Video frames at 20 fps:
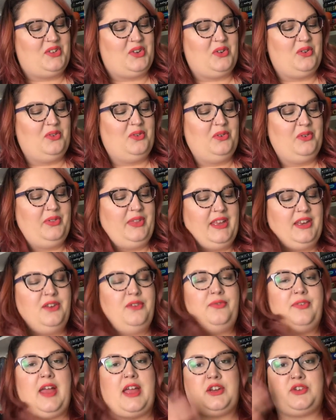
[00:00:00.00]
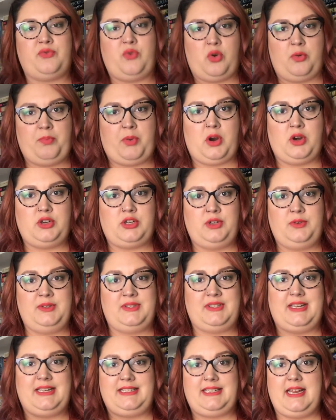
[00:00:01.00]
so then you flash forward. Part two
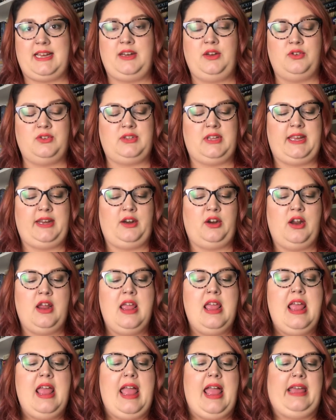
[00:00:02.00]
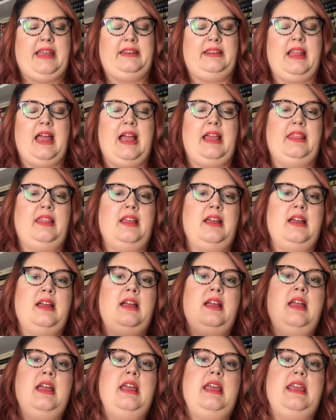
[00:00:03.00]
is like ten years later, and
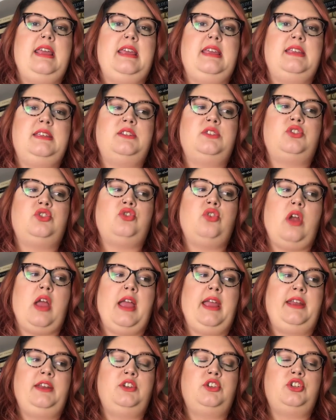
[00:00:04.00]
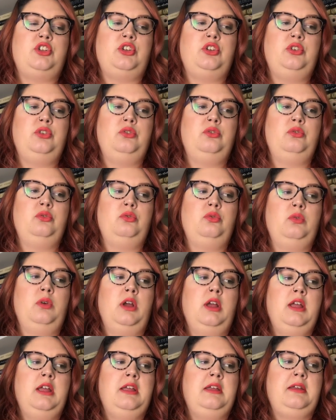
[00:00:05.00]
Lila is trying
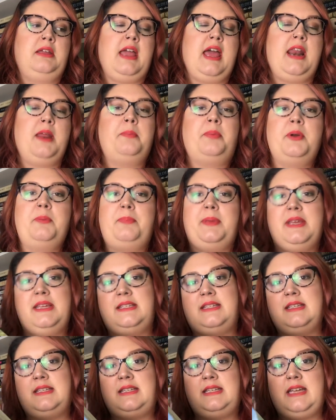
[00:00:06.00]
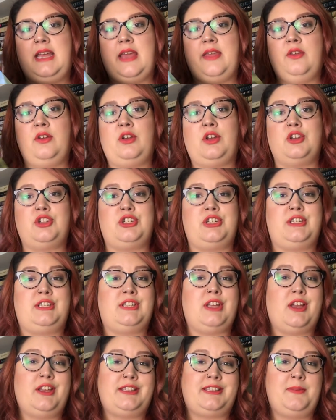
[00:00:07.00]
to kind of put pieces together because she
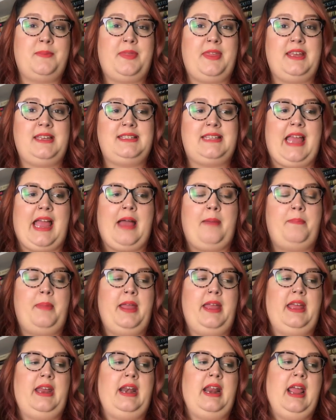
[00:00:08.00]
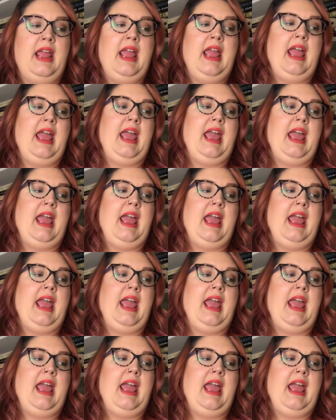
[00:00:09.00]
saw some things happen,